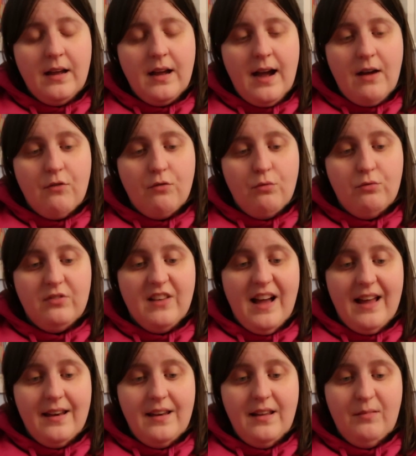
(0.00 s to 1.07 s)

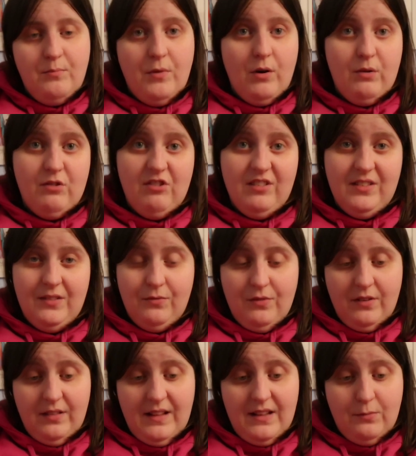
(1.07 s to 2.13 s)
Karozan, apologies
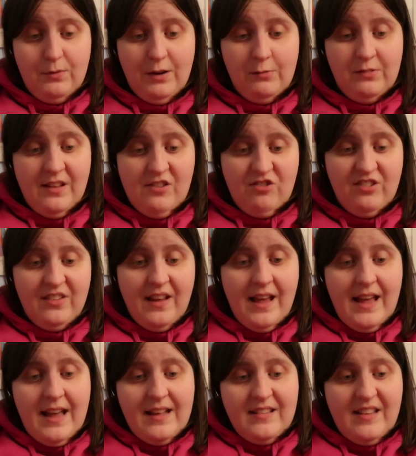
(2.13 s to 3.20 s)
for these pronunciations,
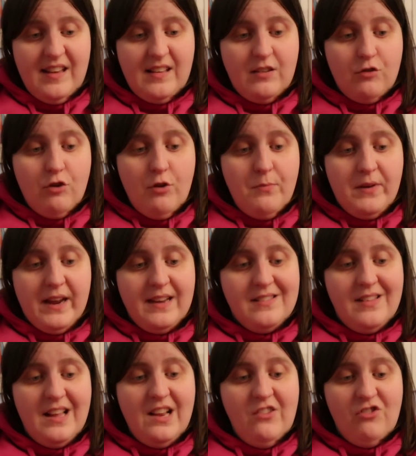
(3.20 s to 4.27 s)
takes a new
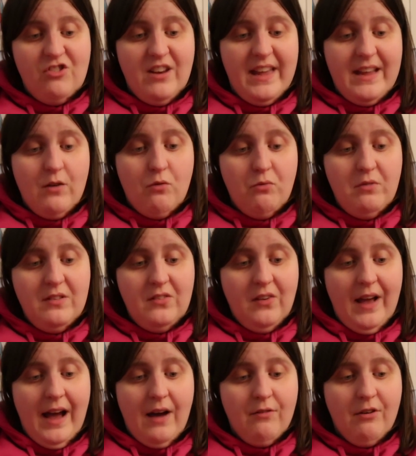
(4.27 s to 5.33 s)
bride each night only
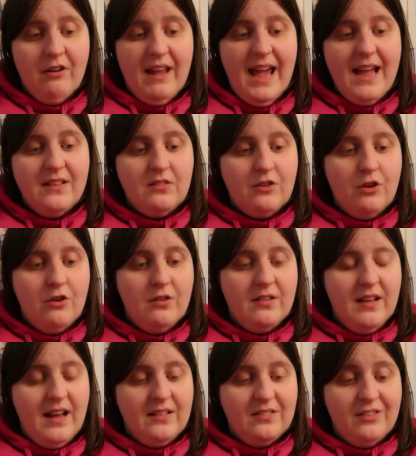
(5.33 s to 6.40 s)
to have her
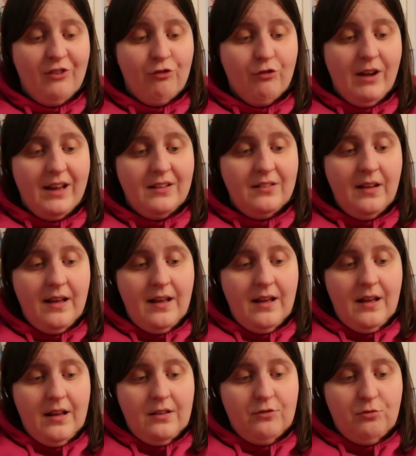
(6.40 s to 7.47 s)
executed at sunrise.
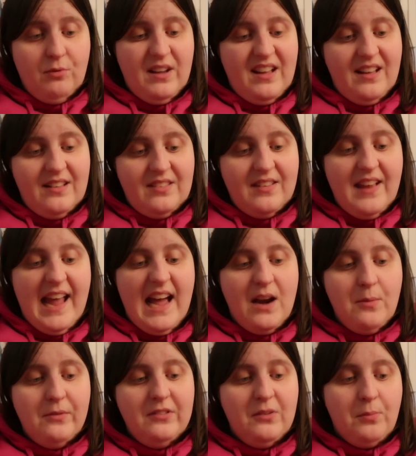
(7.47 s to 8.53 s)
So it is a
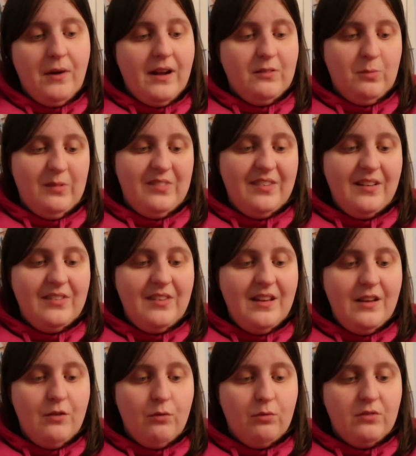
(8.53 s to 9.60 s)
terrible surprise when
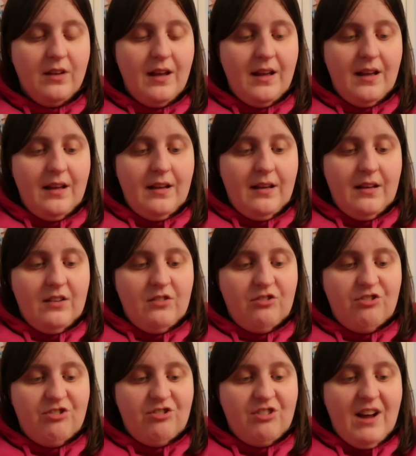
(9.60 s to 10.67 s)
16-year-old
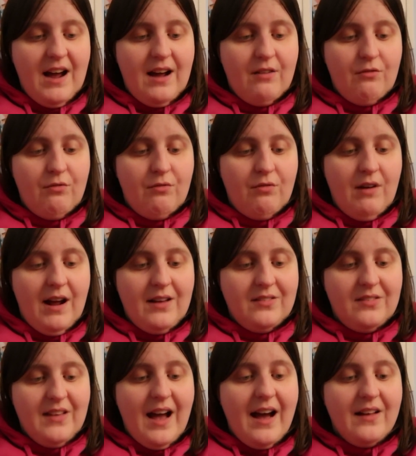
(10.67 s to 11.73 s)

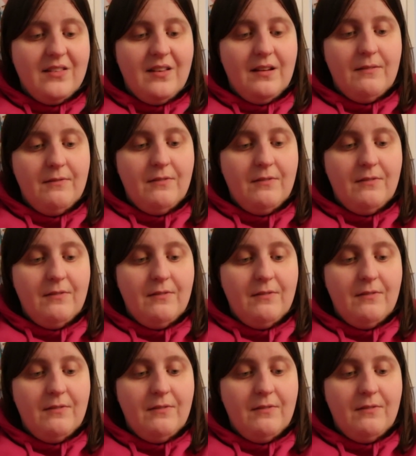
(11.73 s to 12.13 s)
Shahrazad